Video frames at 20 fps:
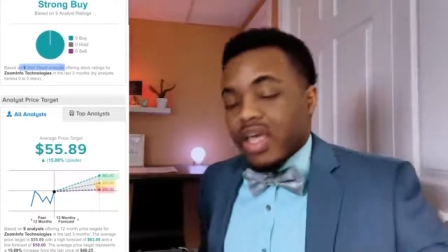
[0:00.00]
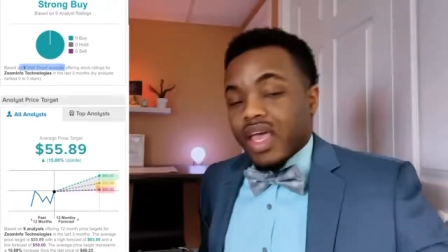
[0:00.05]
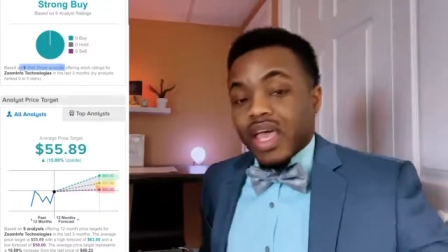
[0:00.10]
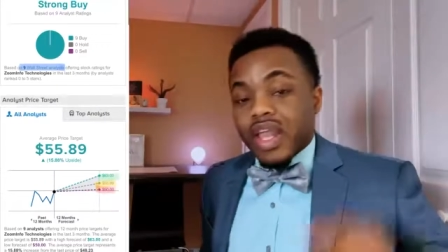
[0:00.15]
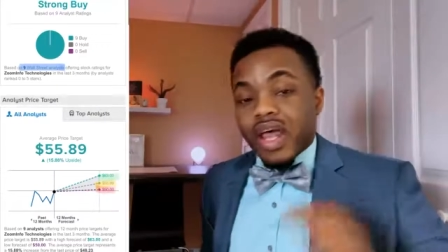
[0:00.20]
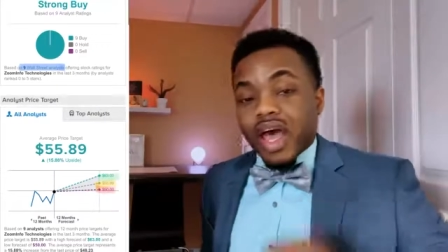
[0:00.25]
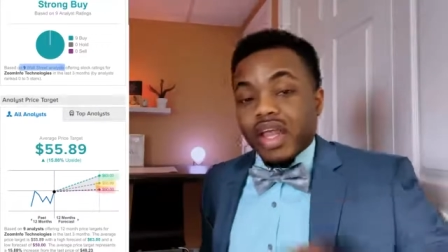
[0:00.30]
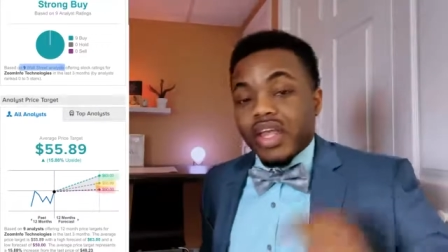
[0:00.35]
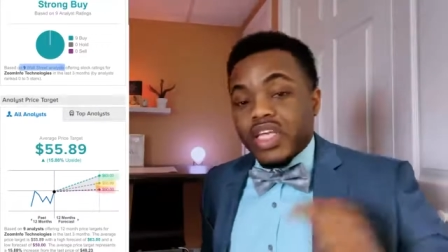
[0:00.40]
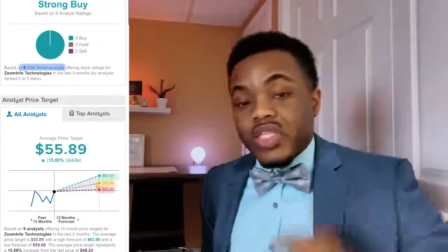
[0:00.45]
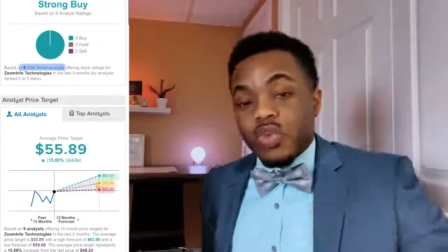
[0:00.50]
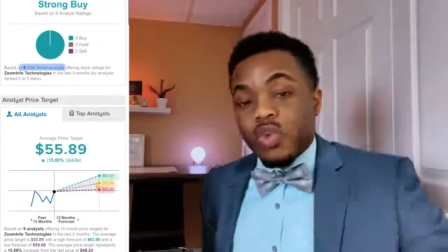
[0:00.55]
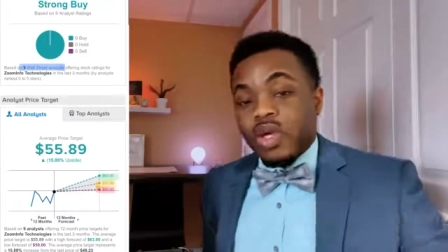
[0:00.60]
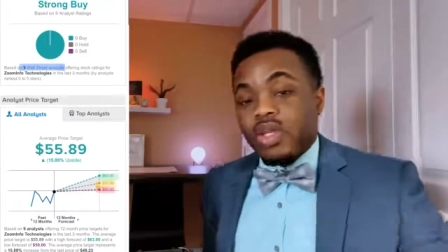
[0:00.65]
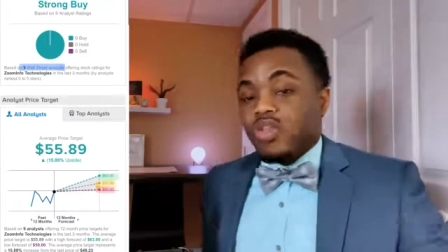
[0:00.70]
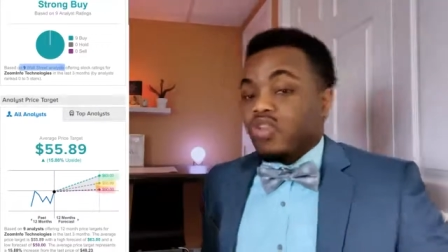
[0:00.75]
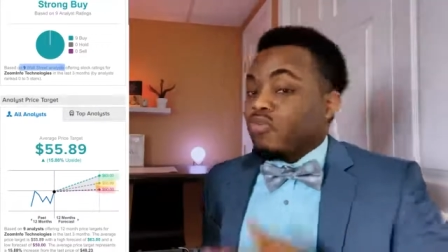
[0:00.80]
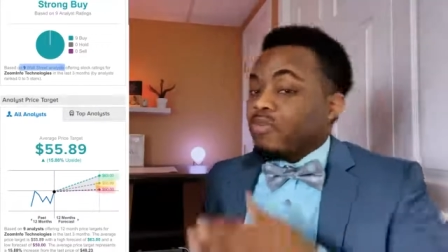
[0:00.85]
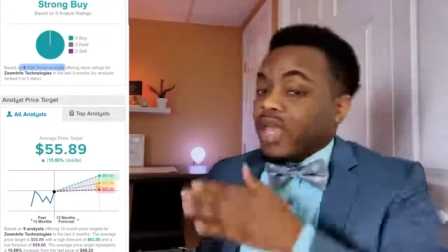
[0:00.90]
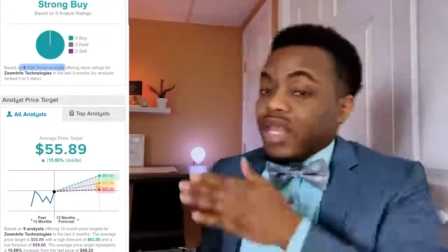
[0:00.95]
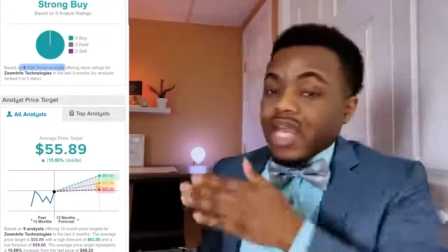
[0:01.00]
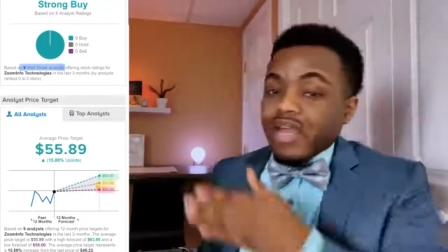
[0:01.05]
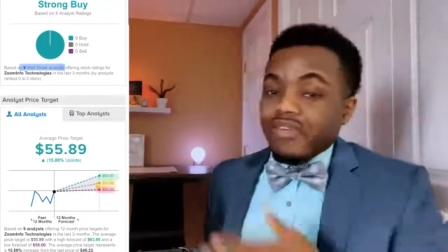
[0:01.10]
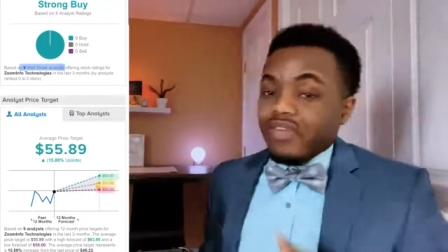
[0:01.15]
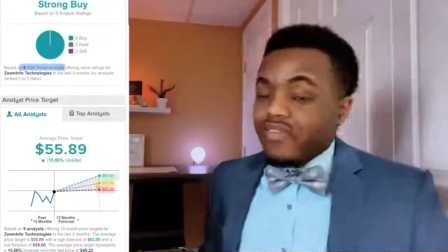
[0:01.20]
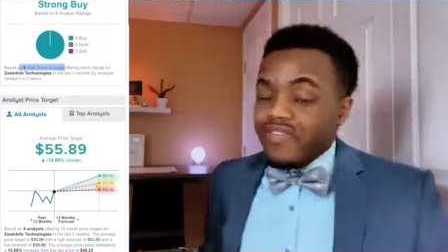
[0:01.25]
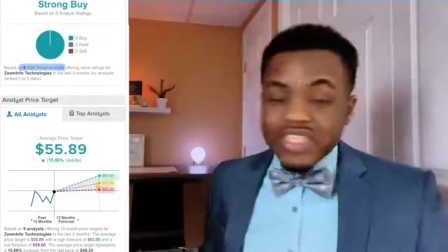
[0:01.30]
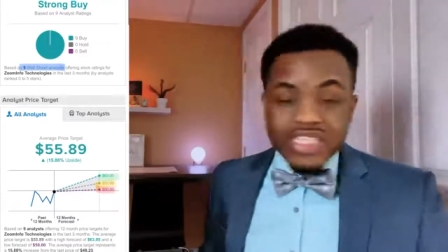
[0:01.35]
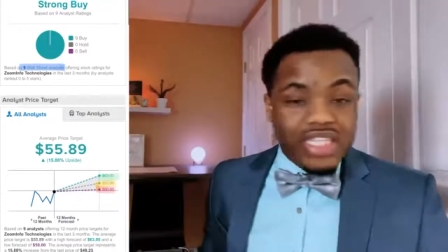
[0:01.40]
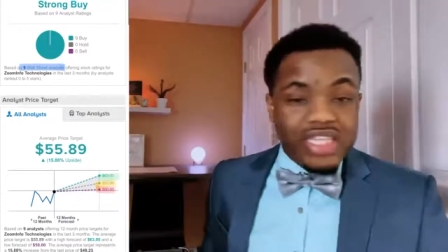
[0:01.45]
and on this one, you may never
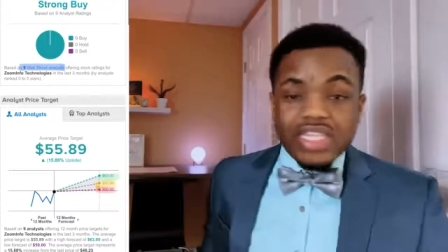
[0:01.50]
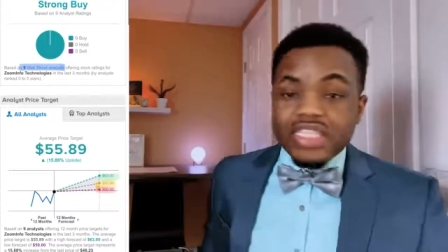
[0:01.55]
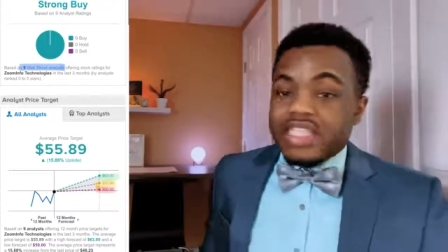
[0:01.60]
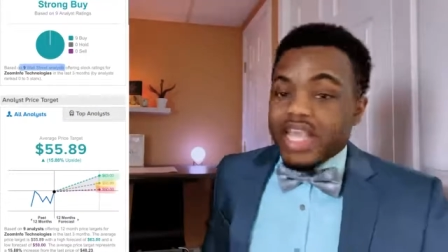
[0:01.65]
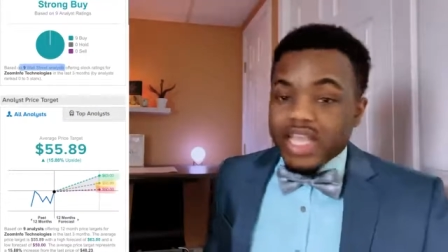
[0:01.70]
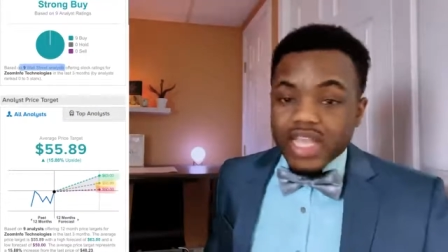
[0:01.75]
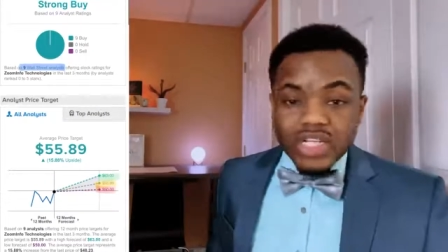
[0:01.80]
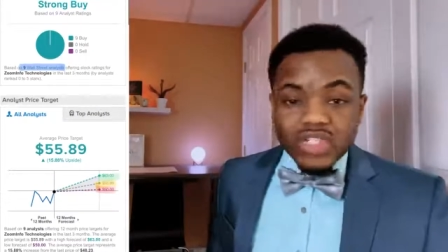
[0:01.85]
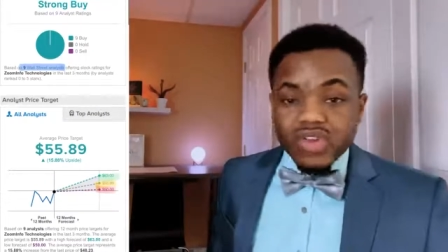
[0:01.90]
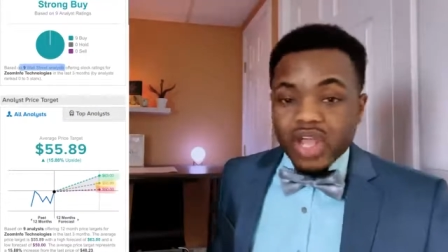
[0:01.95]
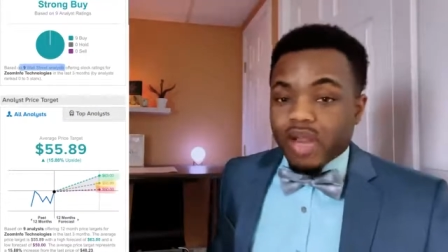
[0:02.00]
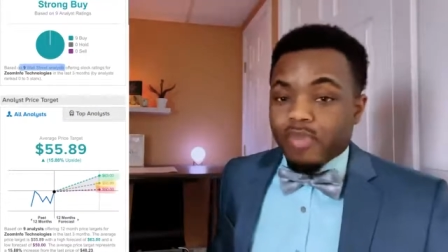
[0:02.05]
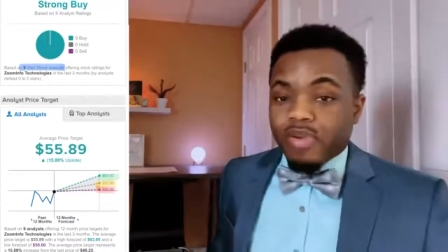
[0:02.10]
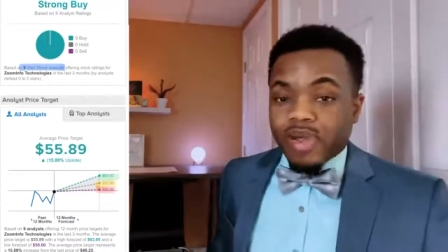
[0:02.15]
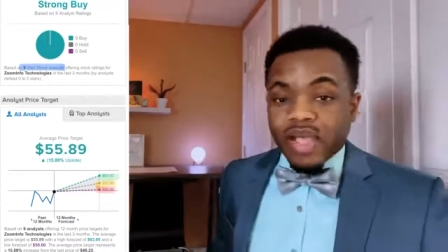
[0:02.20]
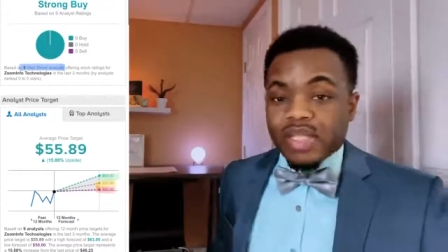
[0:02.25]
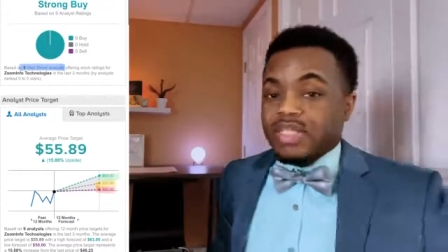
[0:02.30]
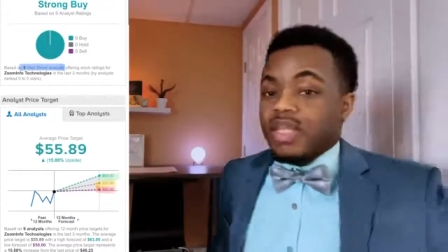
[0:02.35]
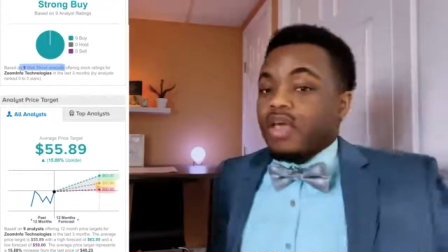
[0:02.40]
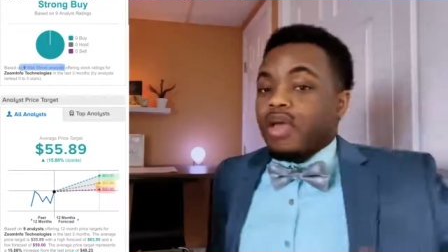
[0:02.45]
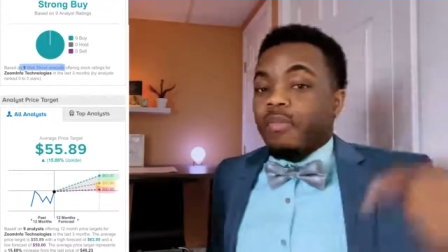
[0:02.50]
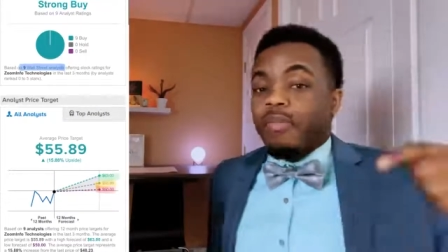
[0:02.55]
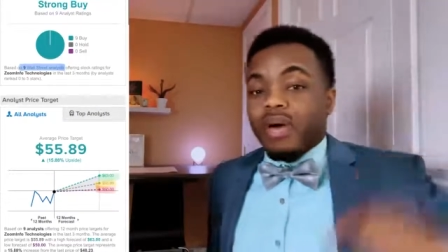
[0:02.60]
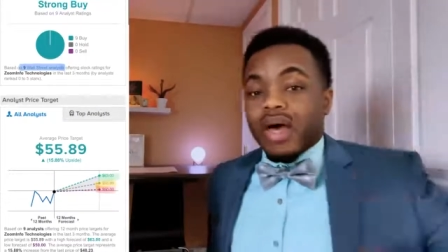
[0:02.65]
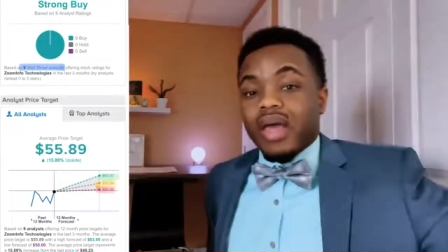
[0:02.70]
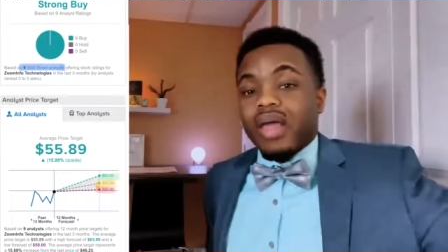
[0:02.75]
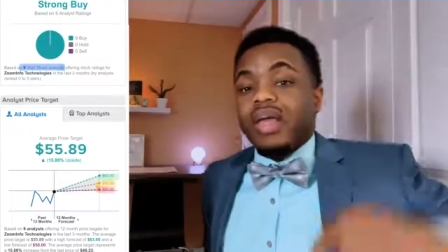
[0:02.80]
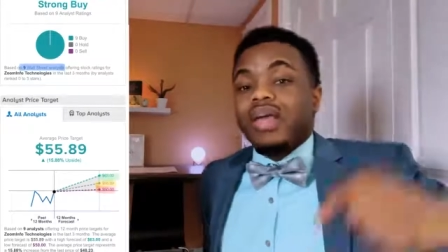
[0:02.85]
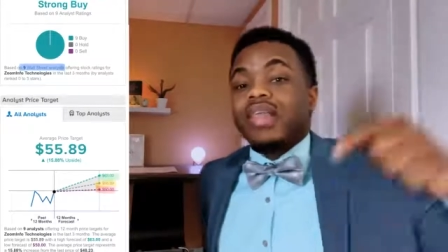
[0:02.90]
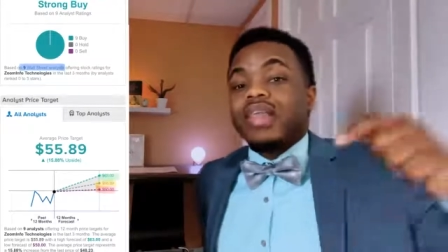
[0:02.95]
even see the second strike price.
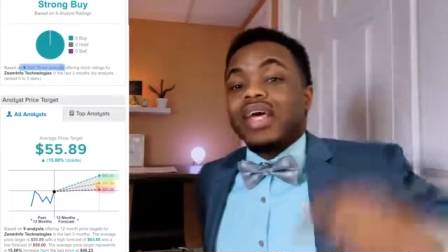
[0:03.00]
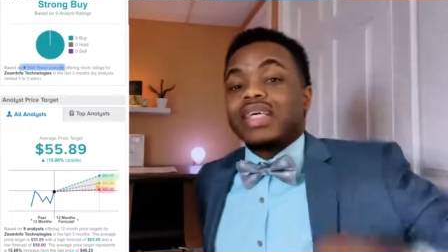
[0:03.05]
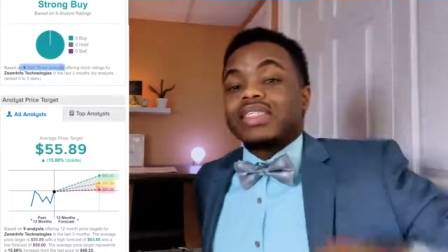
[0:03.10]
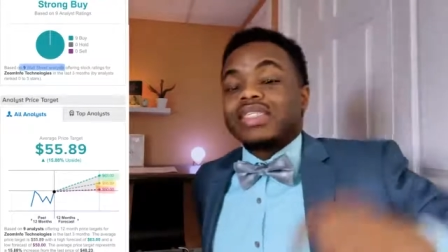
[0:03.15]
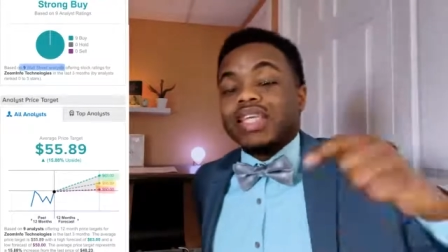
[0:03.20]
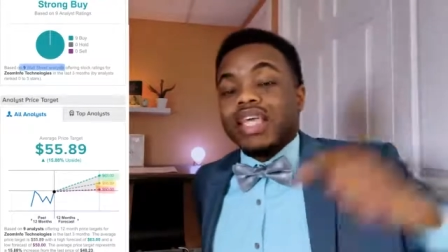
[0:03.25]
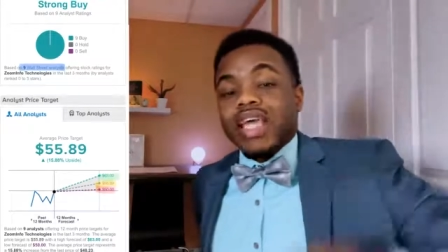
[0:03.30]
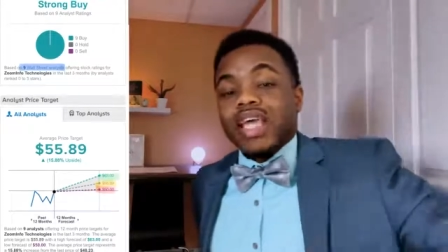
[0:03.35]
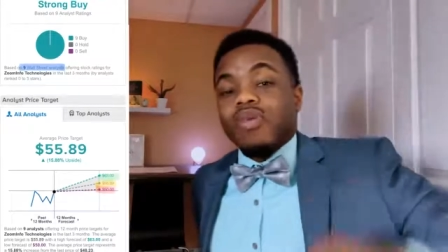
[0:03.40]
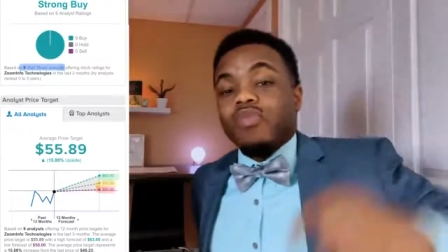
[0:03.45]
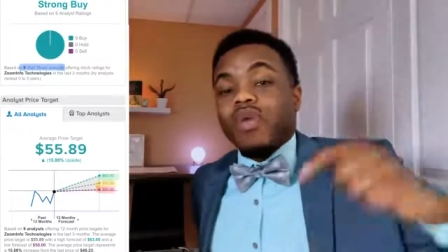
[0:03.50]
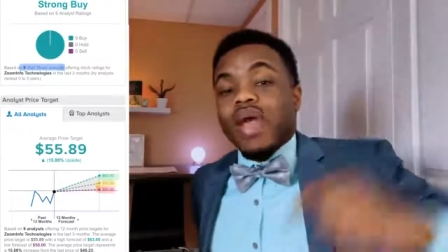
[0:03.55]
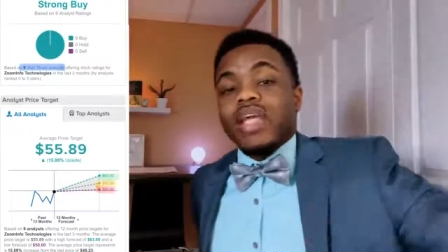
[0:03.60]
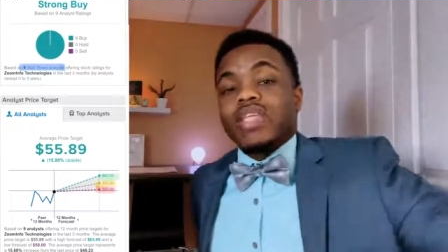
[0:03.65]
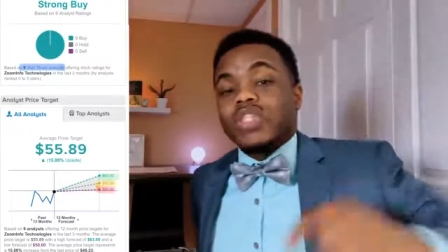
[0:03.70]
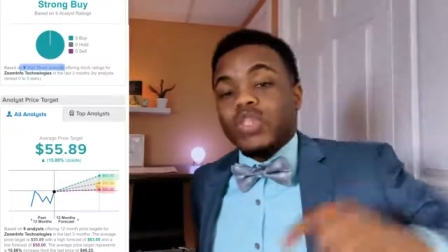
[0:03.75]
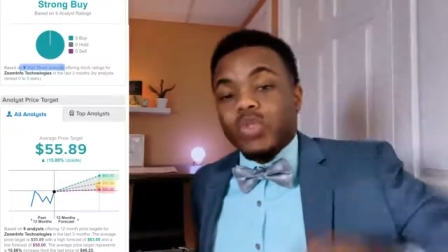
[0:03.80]
But let's get right